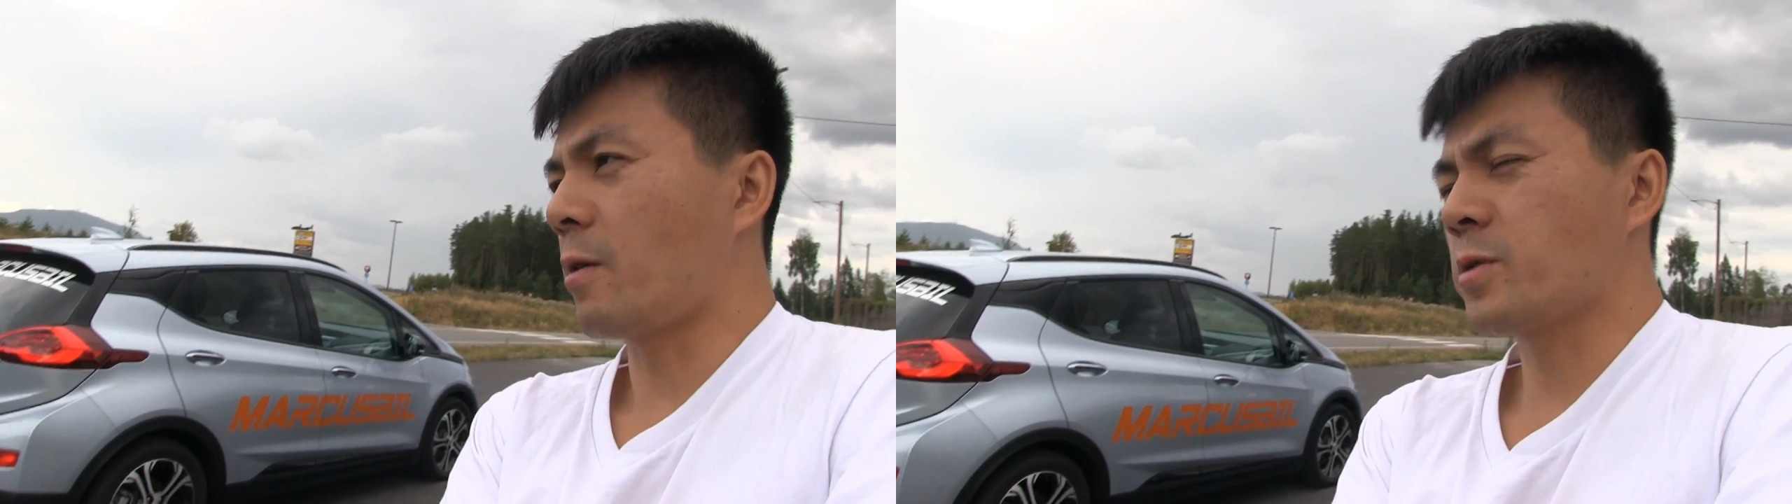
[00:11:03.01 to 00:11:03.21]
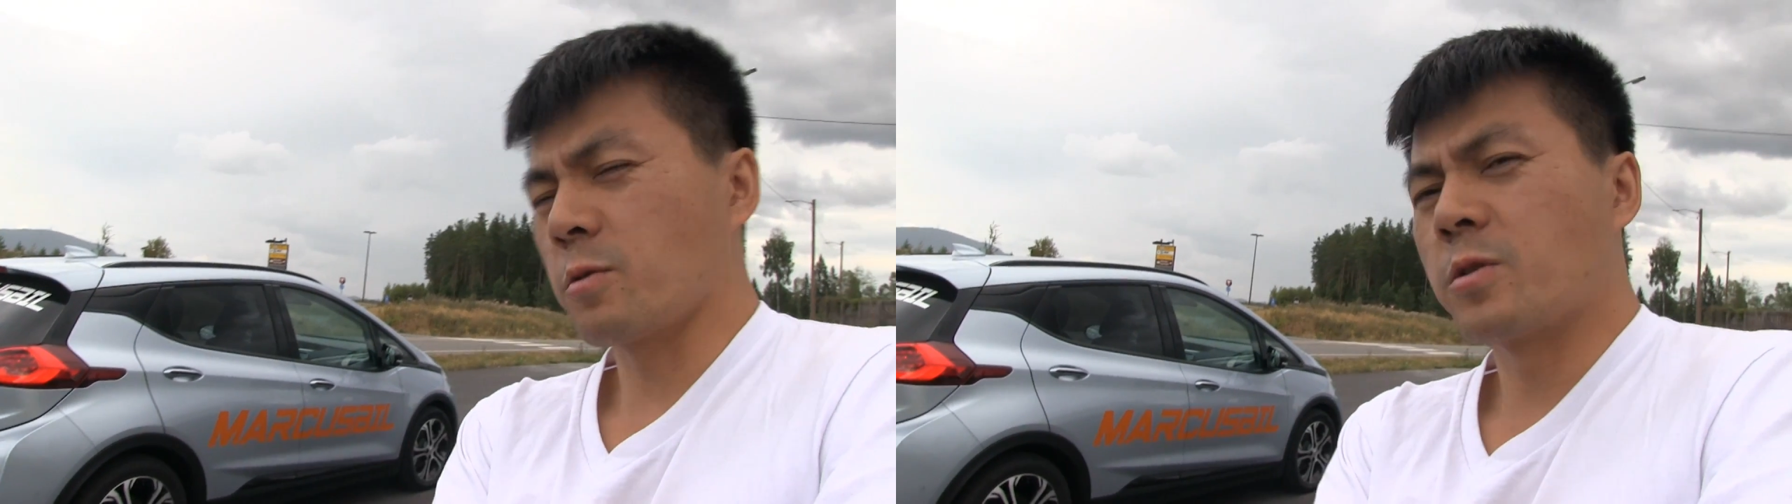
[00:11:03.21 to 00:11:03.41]

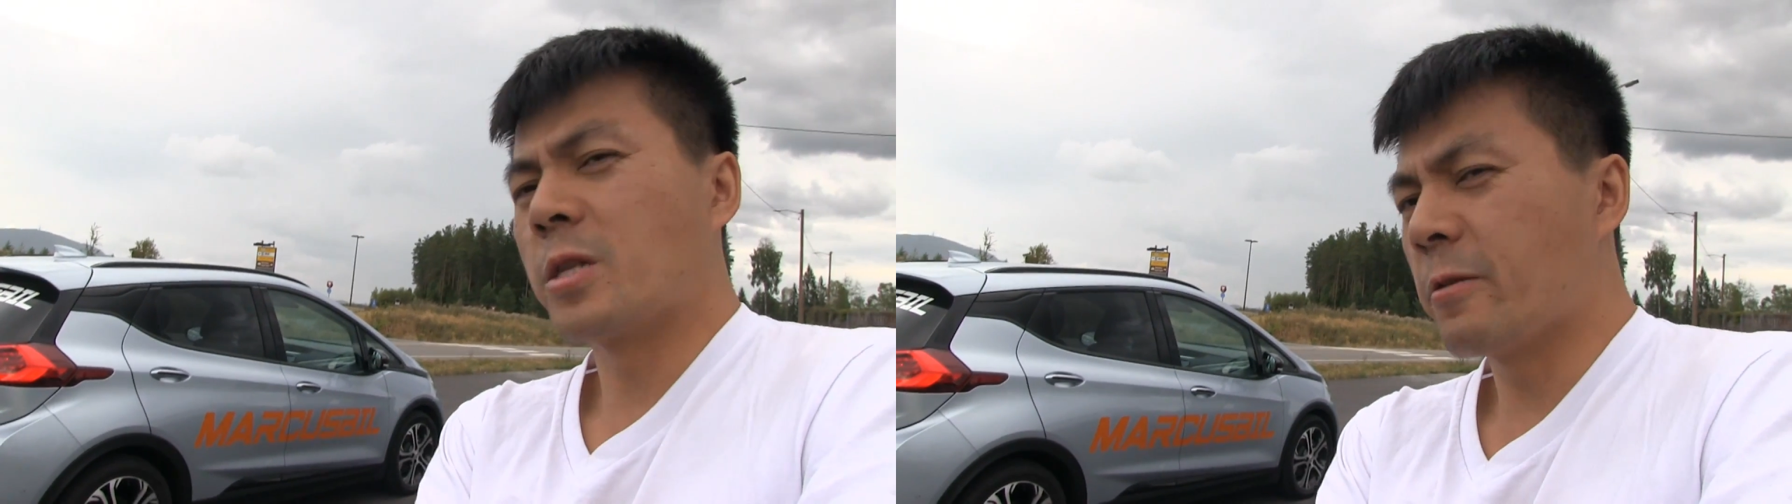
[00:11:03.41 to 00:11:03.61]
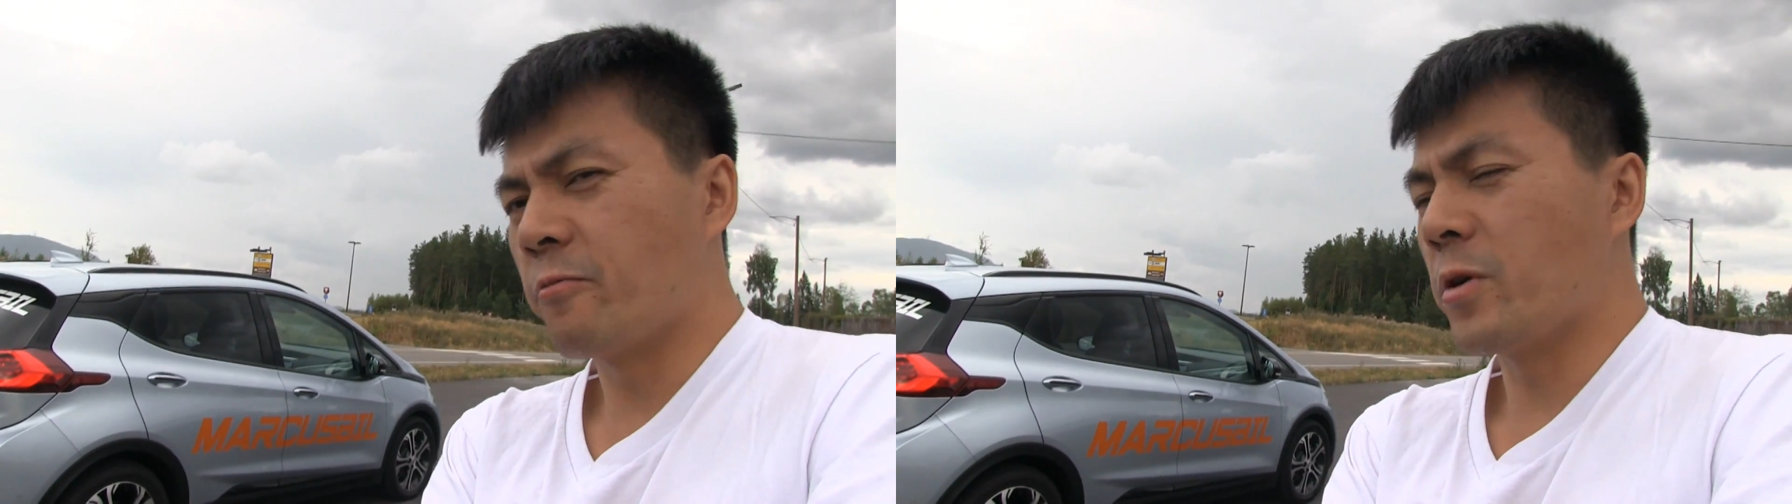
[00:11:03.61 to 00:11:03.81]
as of
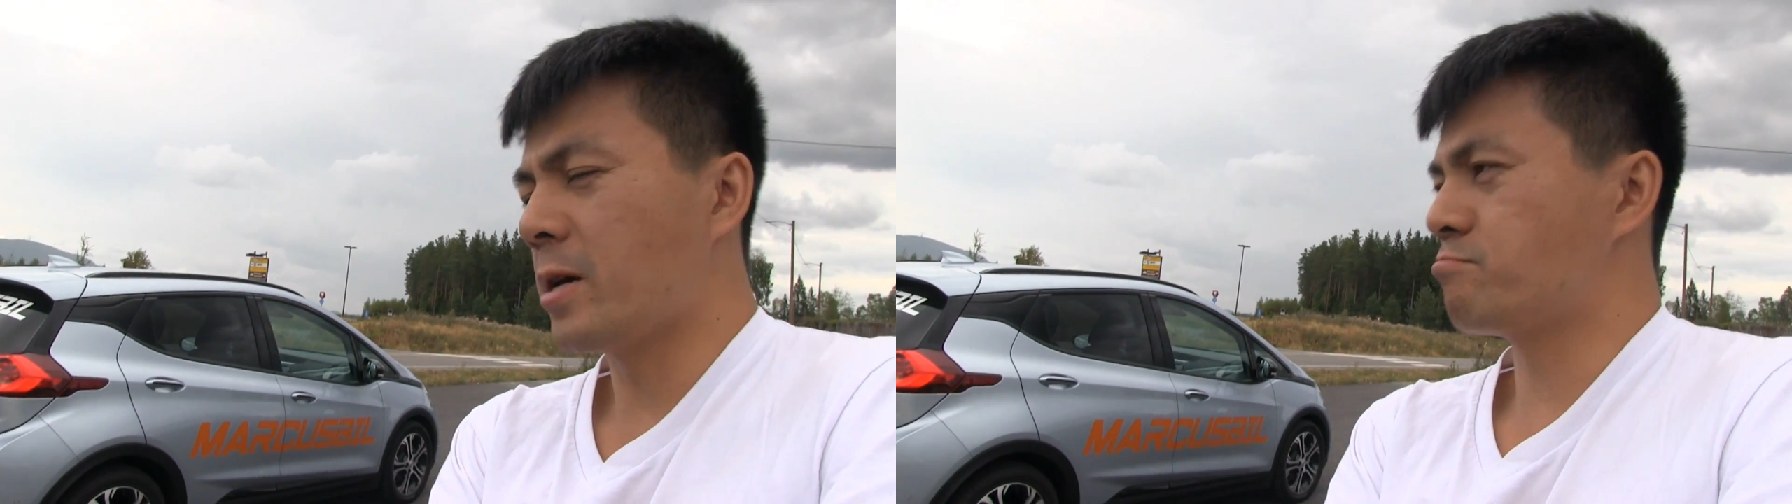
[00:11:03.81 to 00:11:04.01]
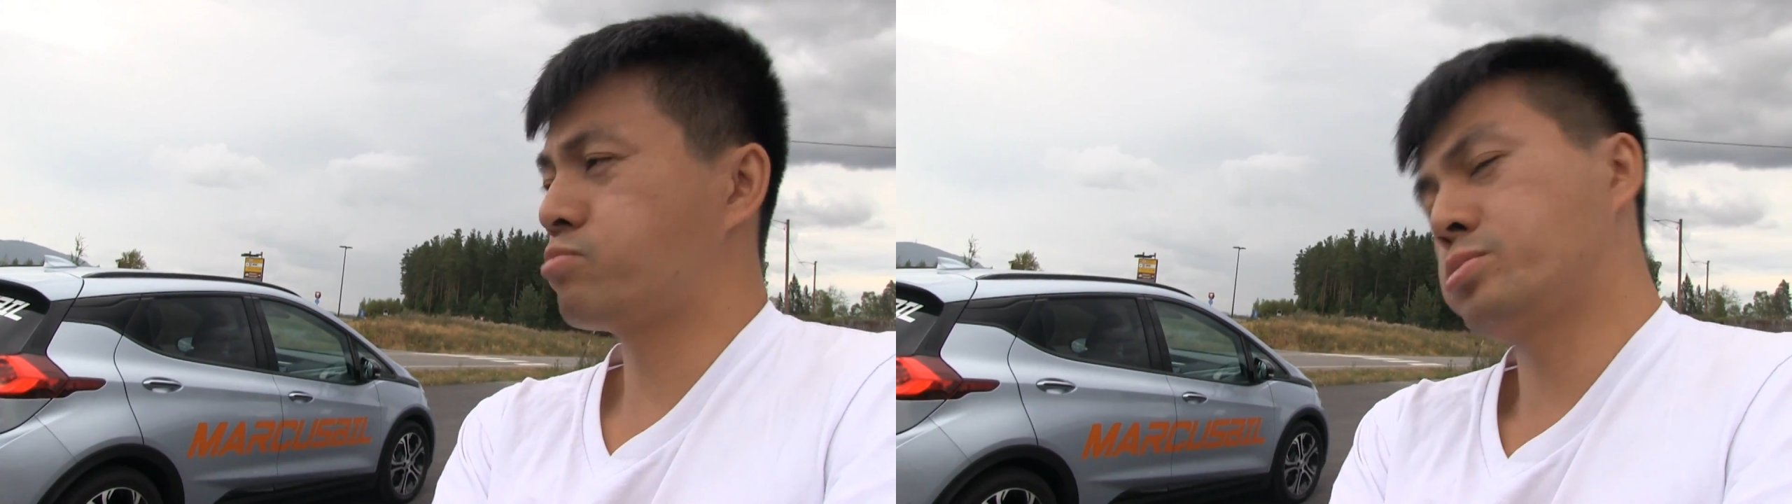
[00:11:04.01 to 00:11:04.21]

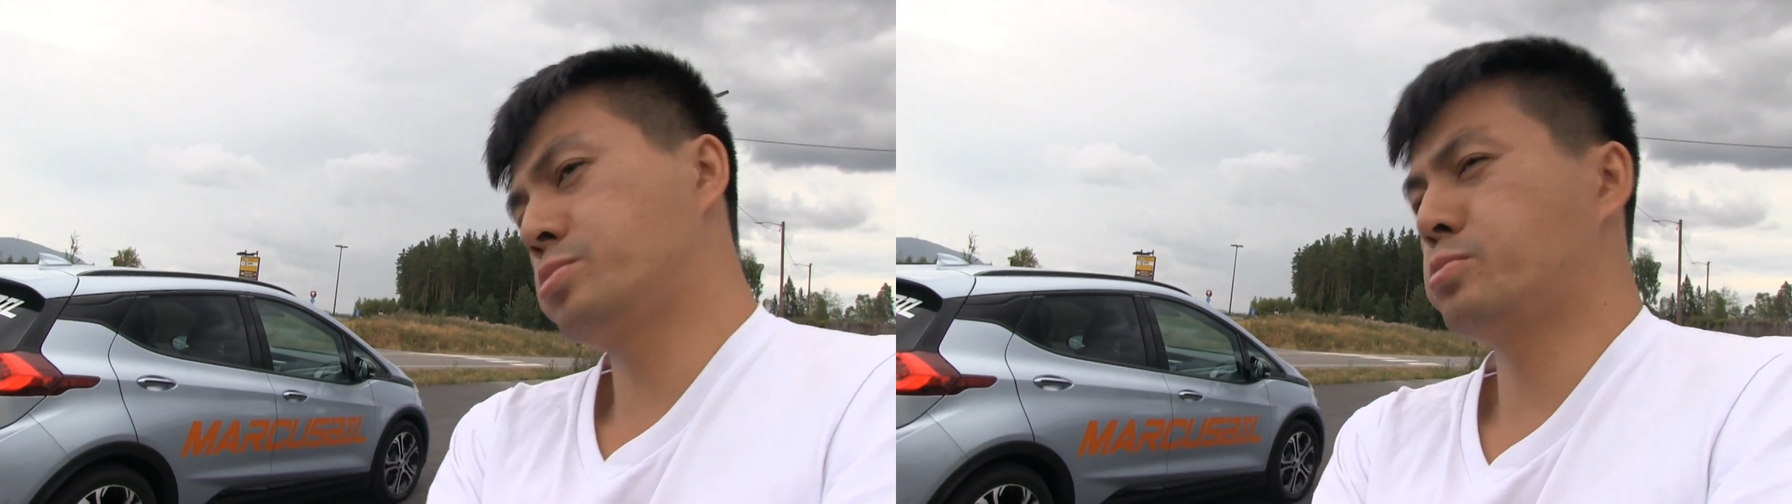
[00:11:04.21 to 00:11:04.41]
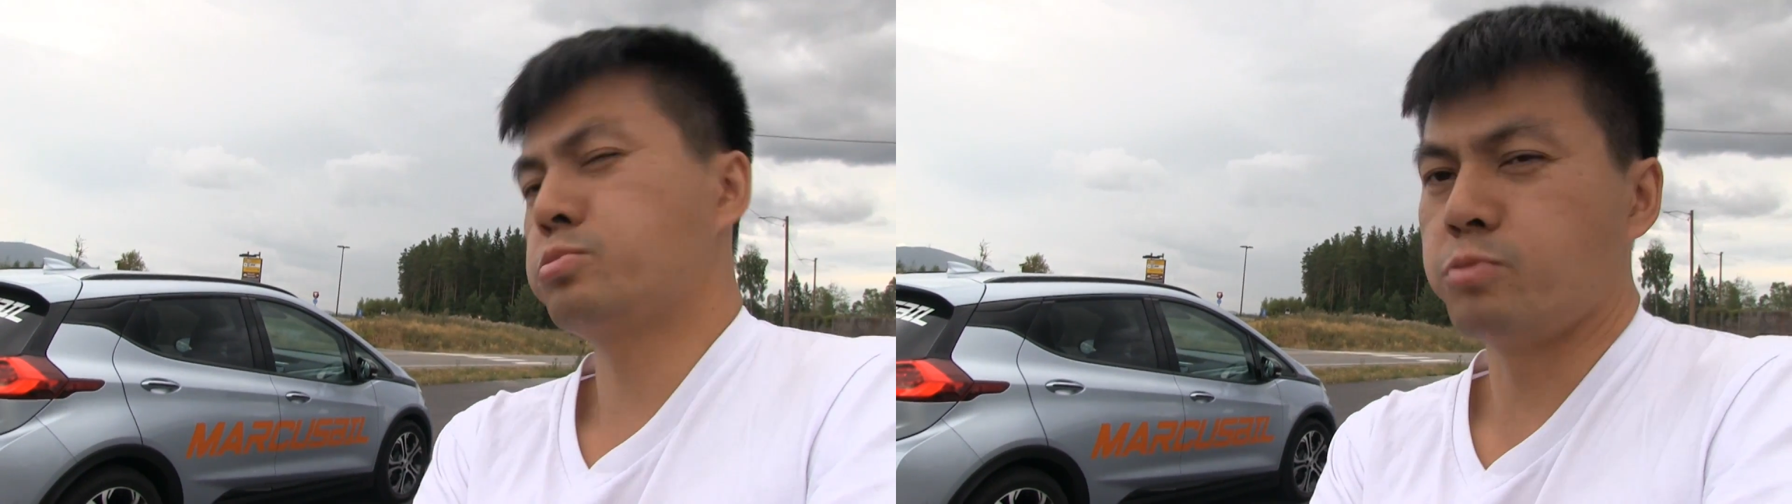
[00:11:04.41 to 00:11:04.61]
delivery,
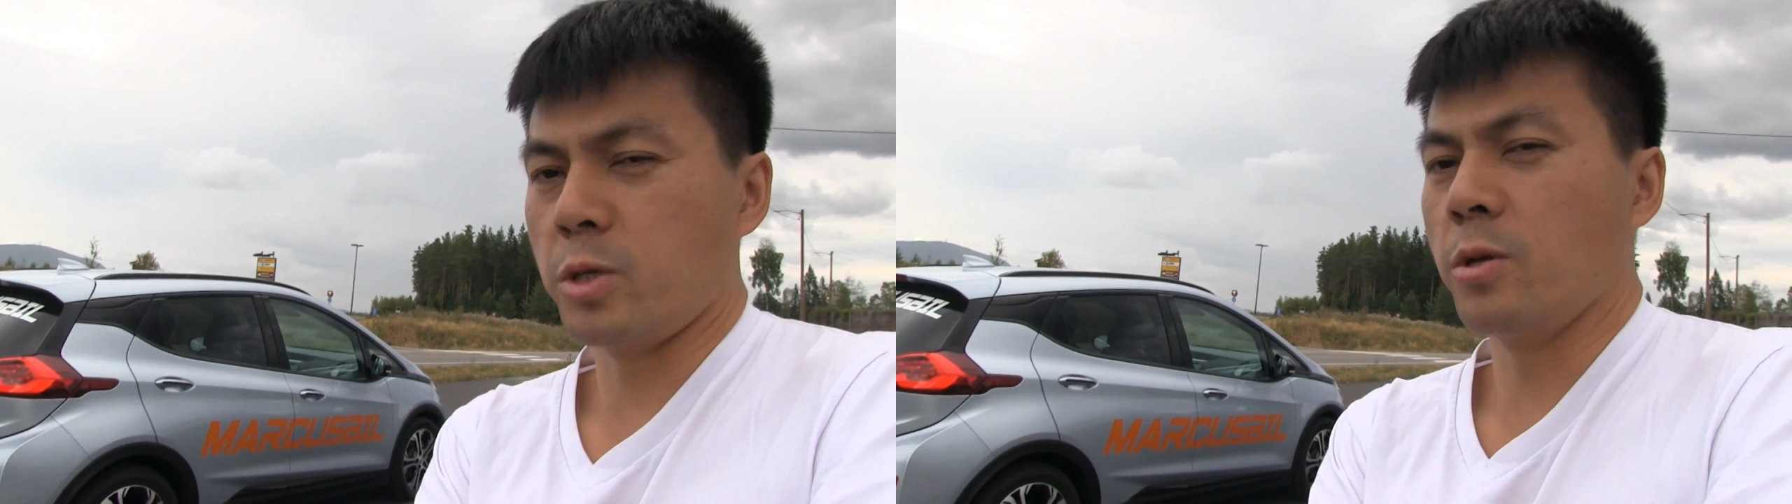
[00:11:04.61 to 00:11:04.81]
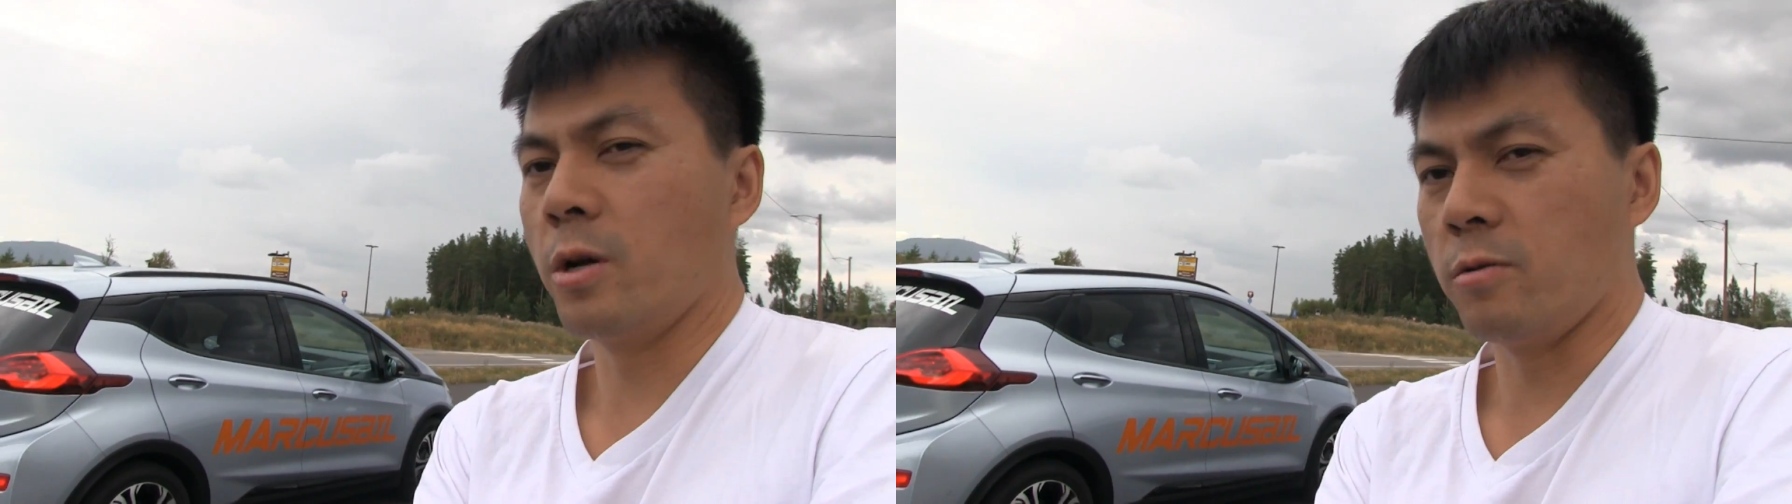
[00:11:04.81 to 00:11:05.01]

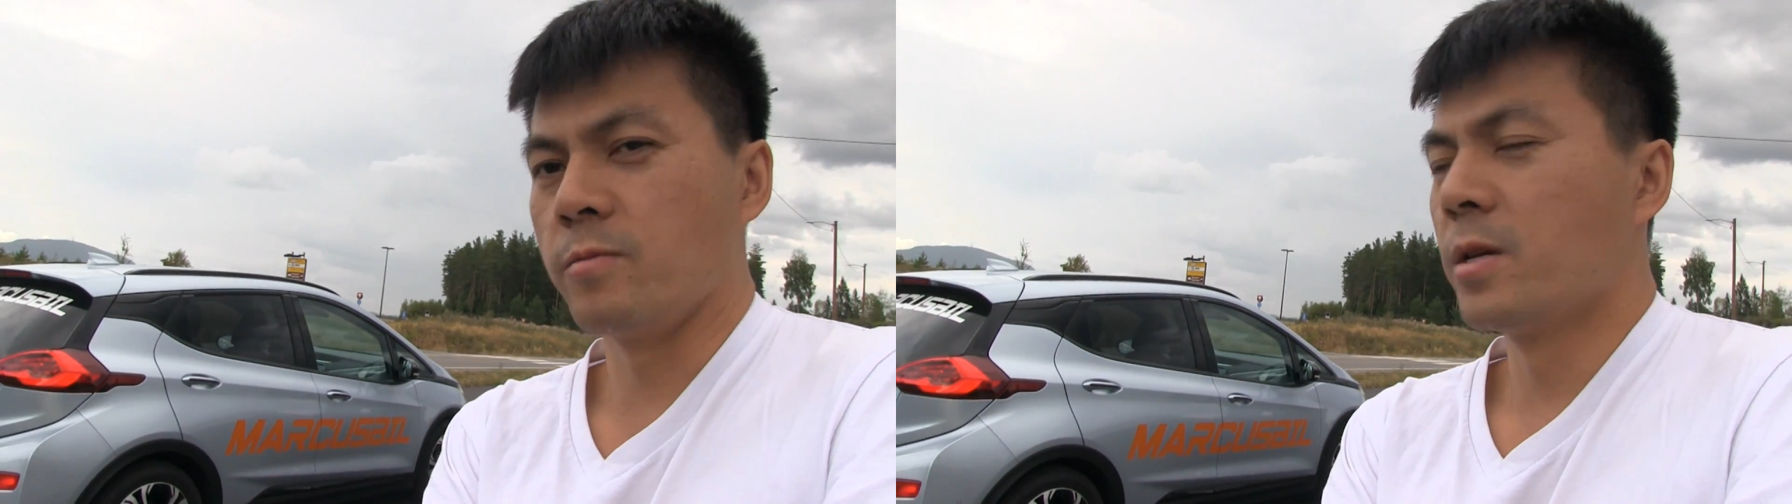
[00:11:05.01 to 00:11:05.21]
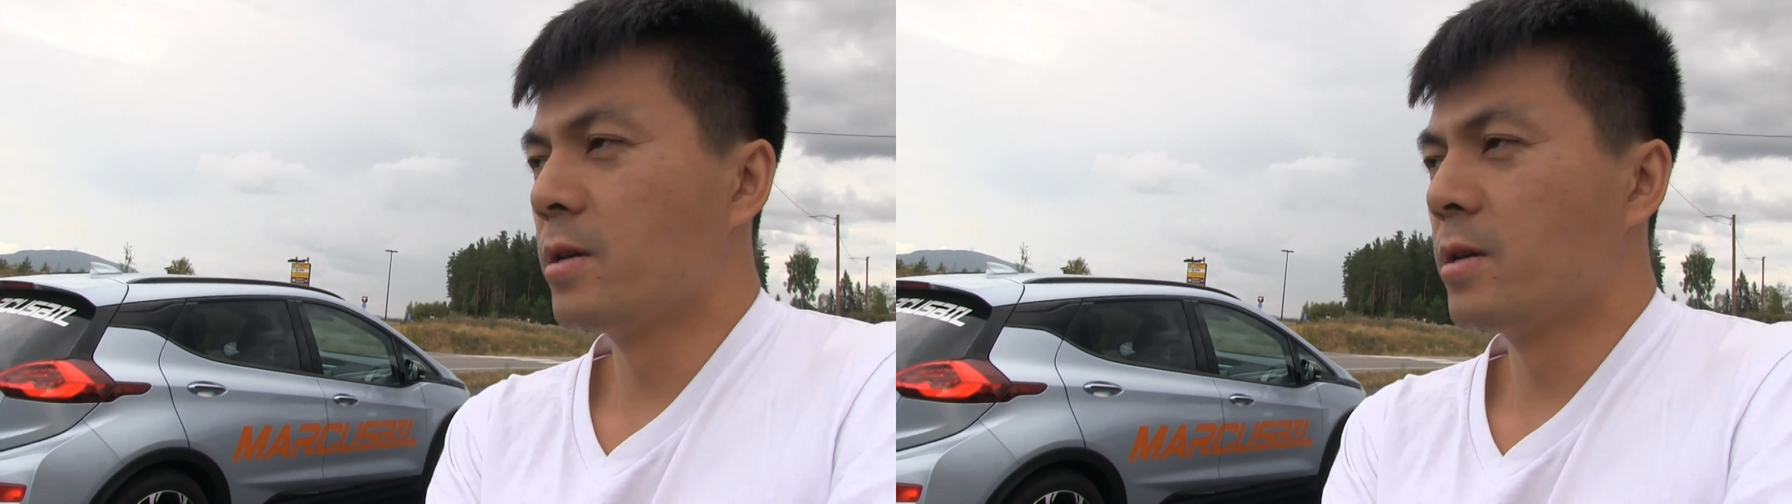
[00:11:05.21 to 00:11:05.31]
we don't know.